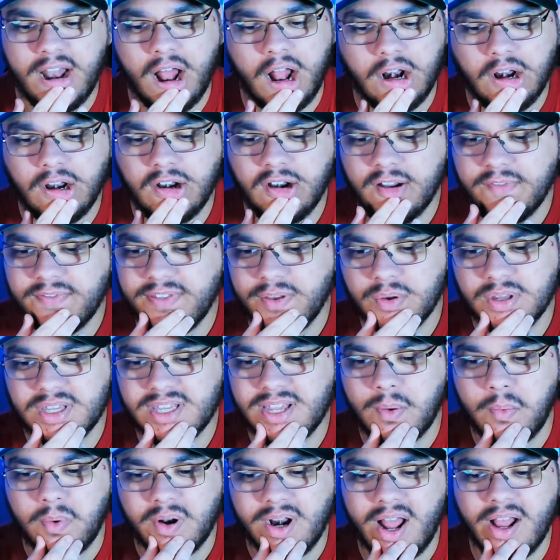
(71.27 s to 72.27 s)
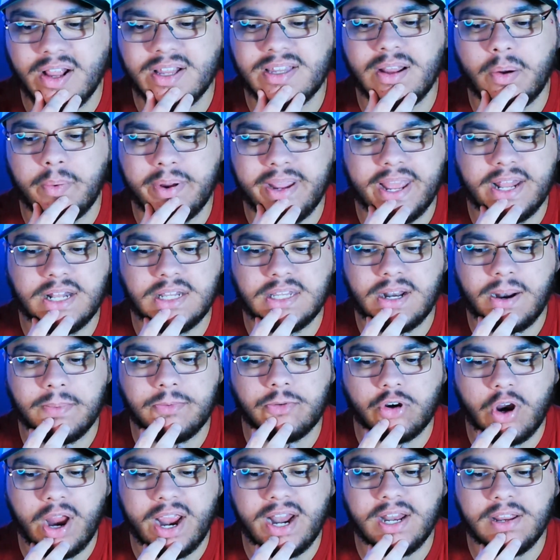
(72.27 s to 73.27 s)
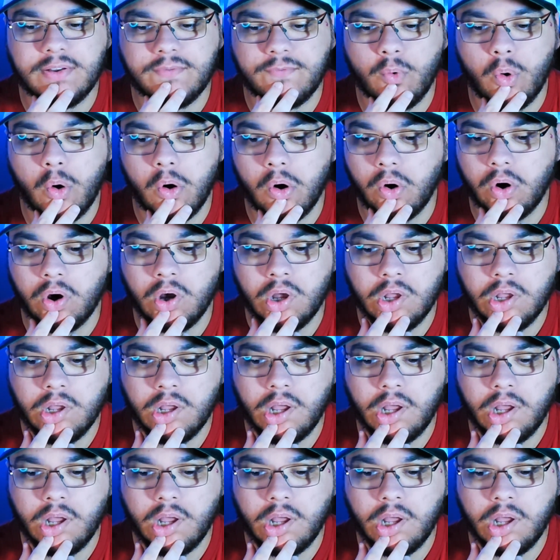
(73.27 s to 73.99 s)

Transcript: I don't know if there was someone else that we ended up trading for.